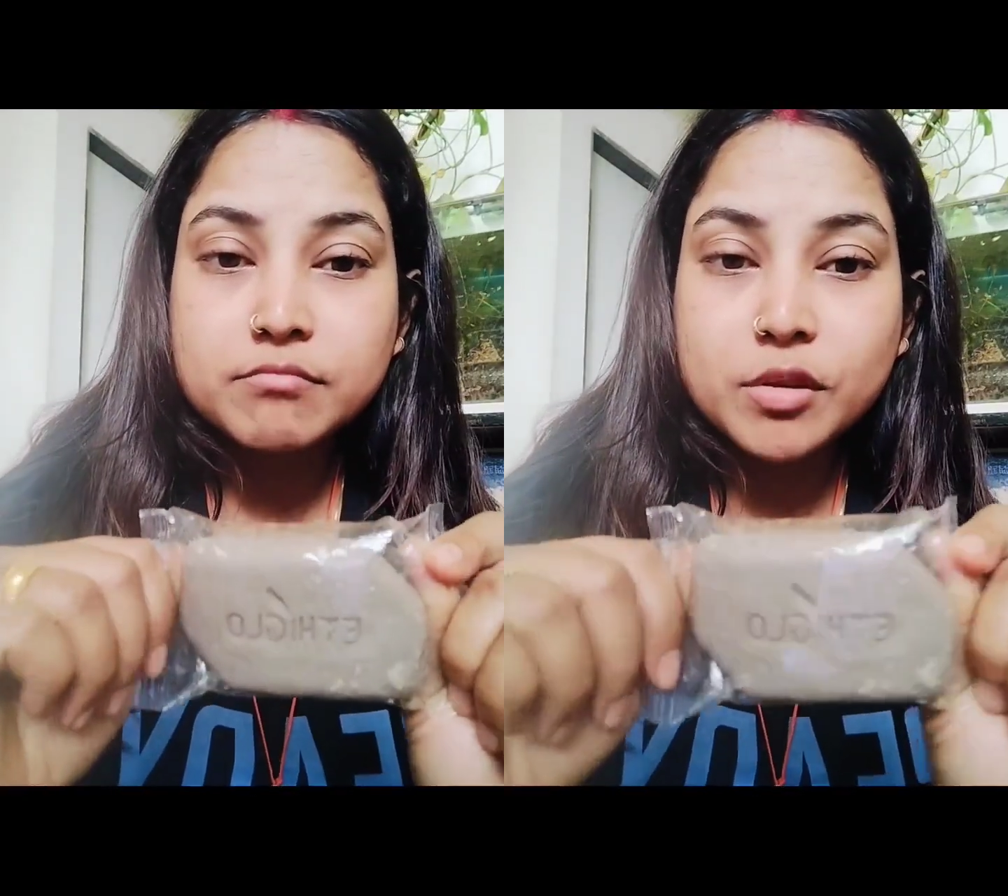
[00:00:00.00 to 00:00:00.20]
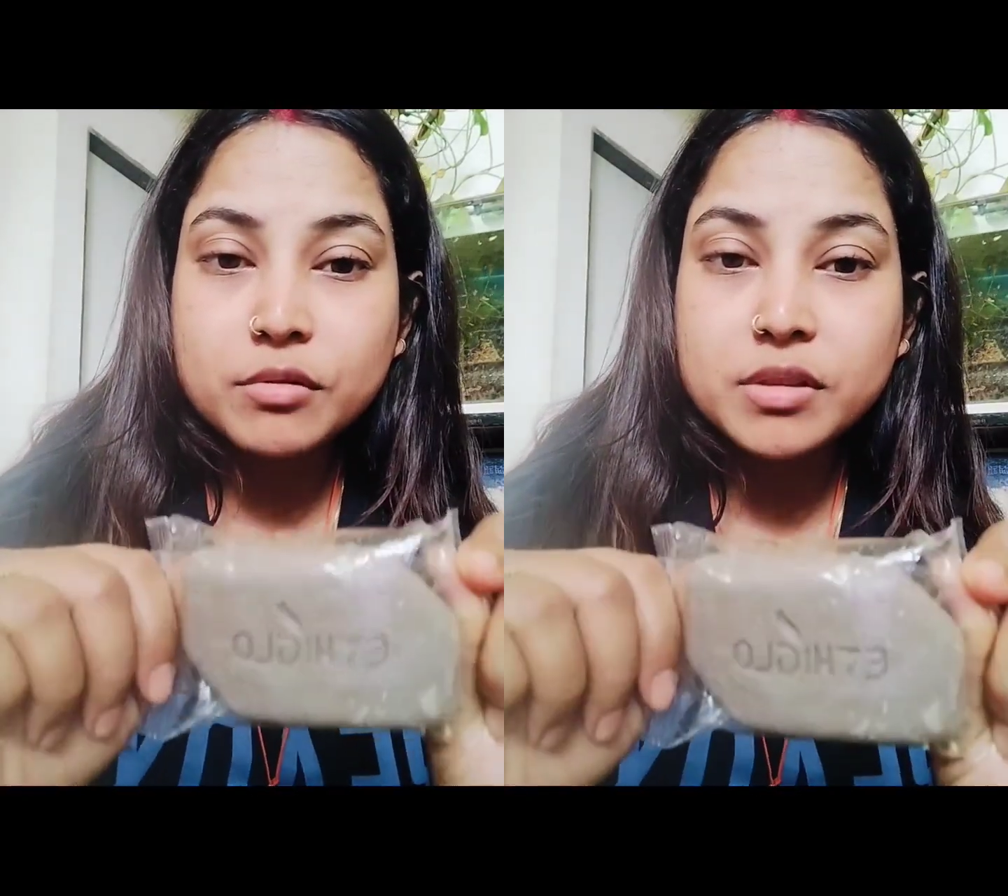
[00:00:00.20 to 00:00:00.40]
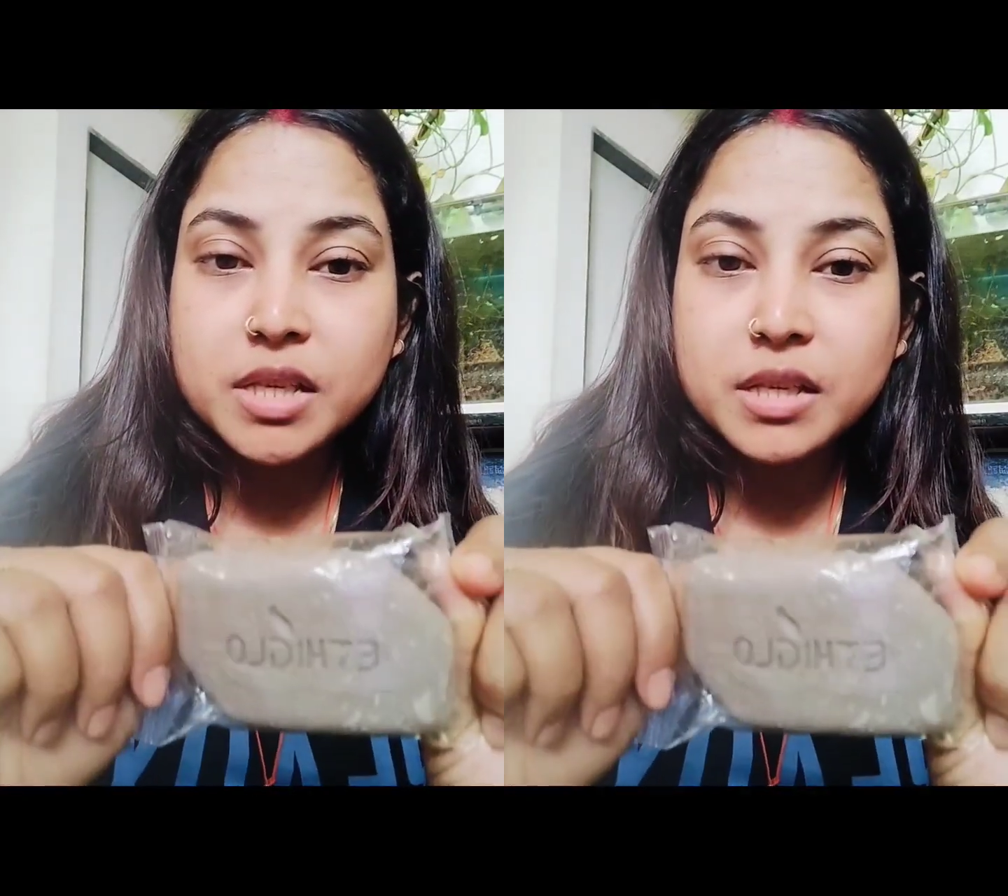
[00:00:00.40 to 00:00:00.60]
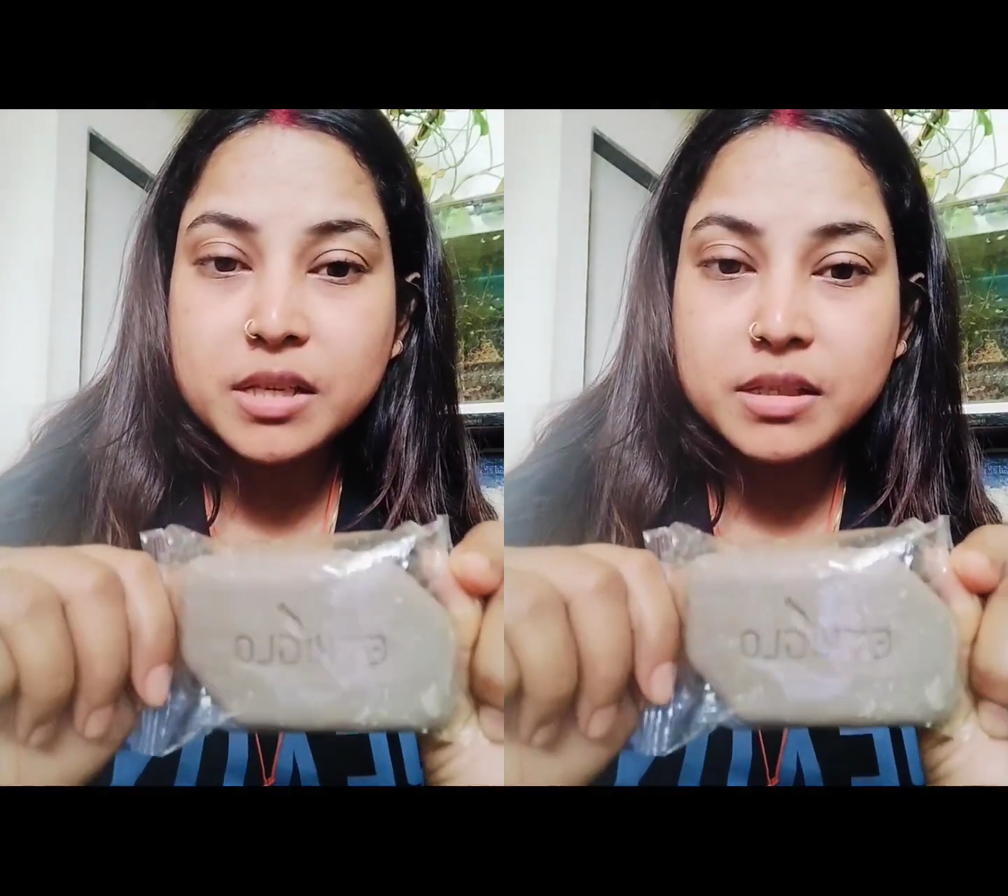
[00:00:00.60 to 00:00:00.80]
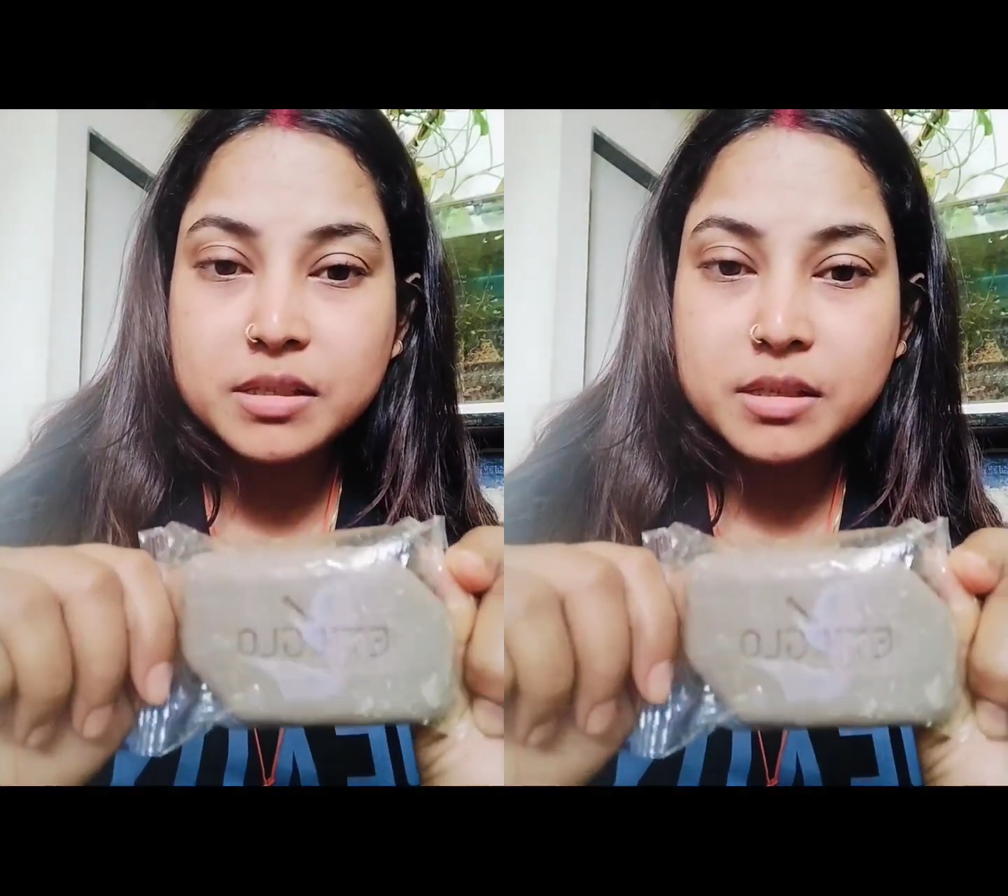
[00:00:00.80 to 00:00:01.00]
you could
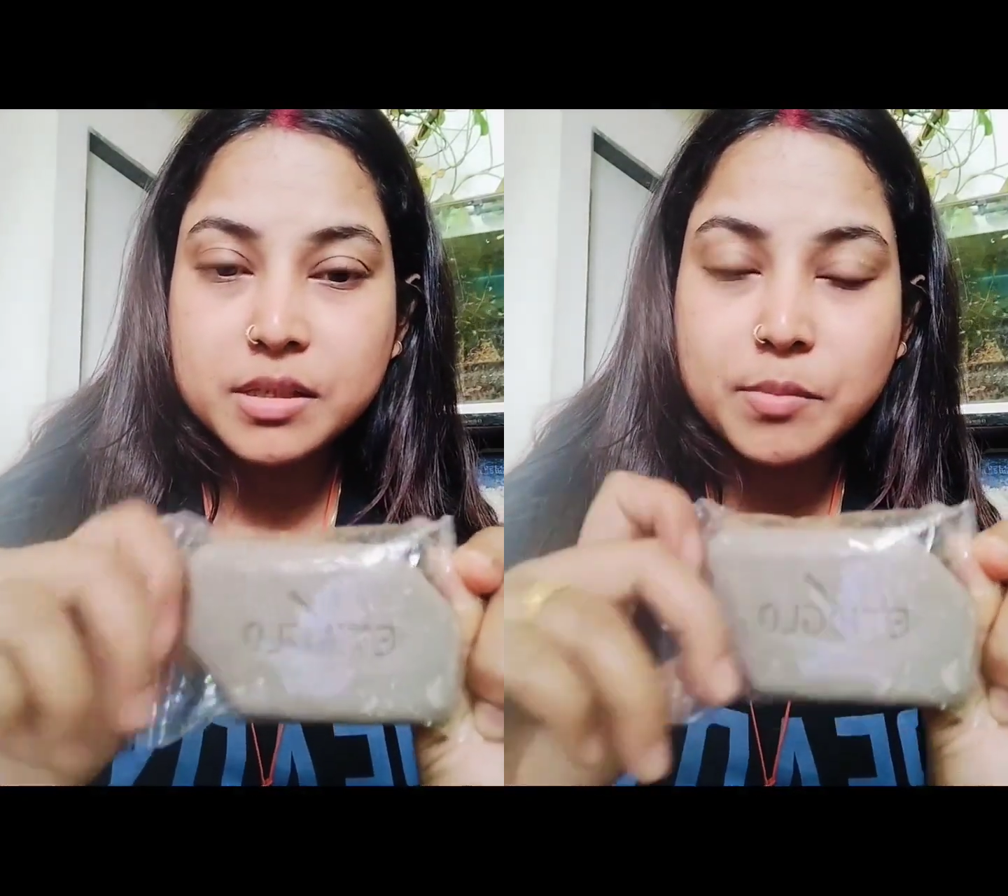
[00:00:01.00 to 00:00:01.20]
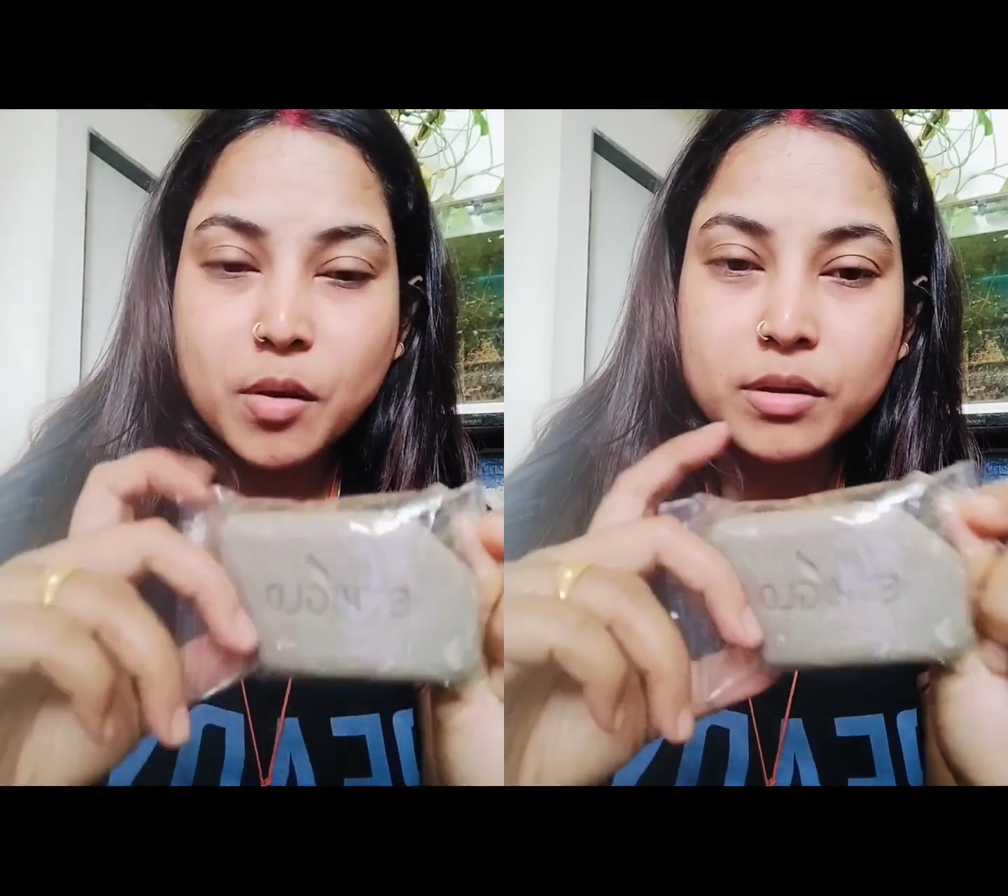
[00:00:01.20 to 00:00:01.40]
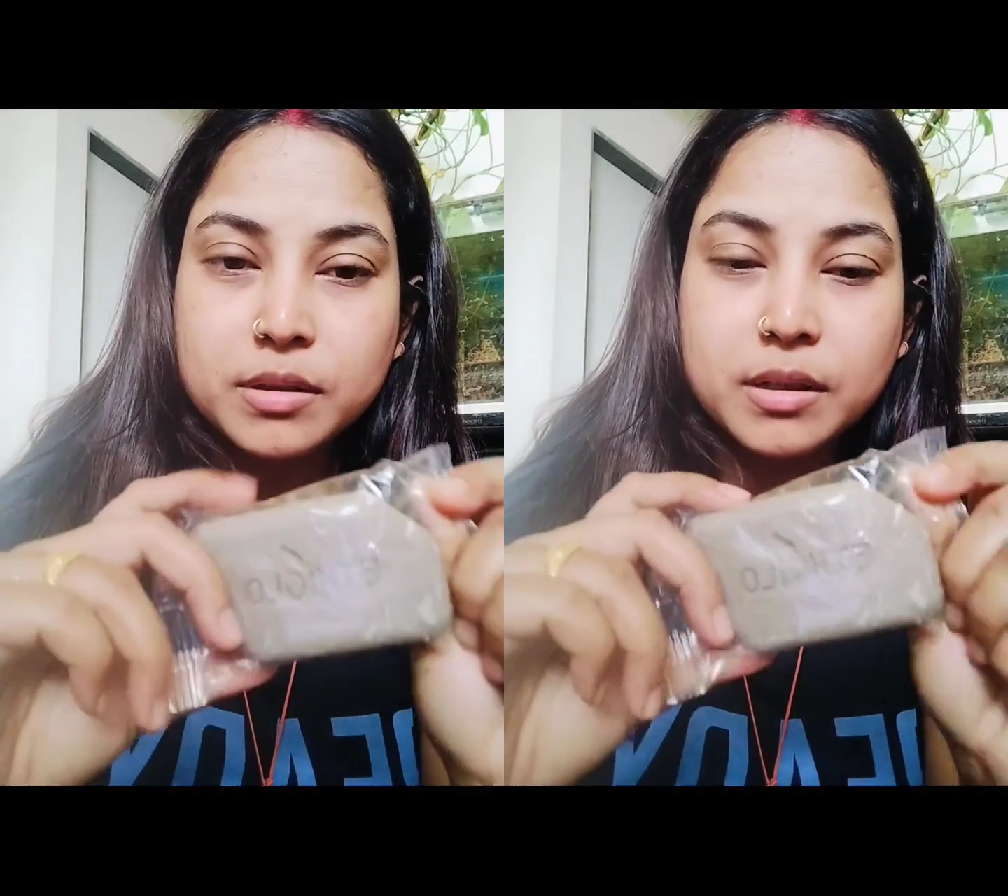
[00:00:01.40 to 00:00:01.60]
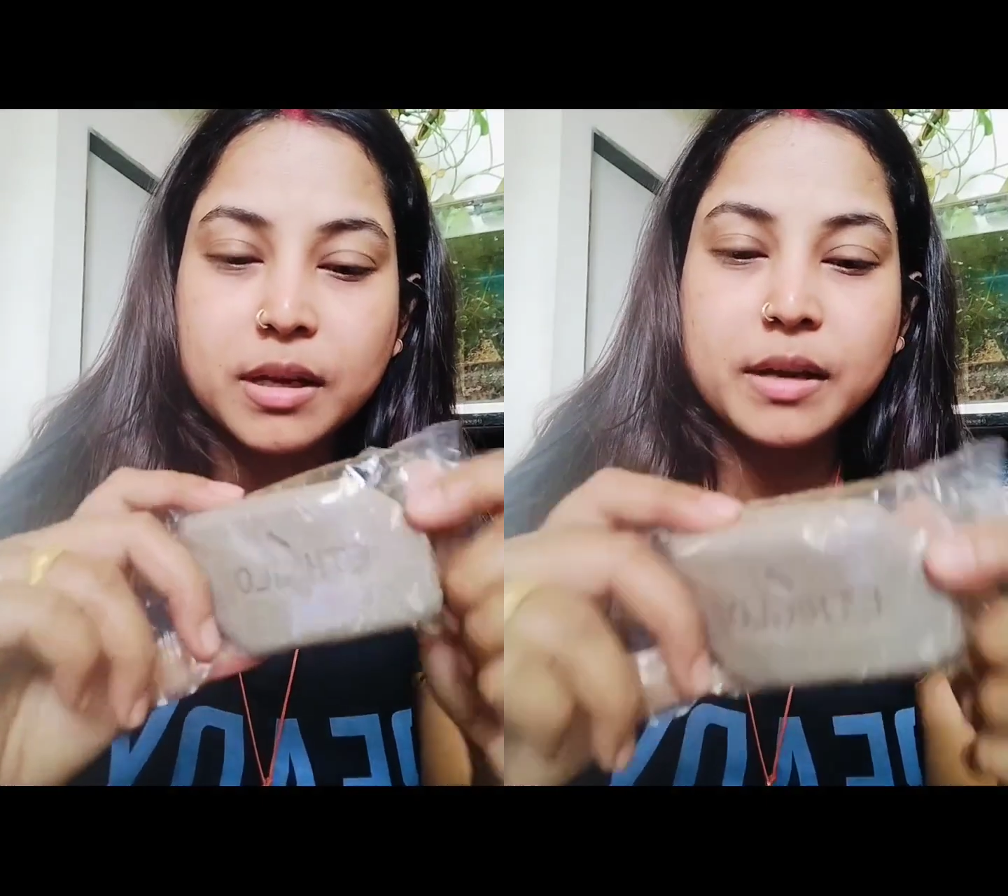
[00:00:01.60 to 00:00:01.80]
see it's small.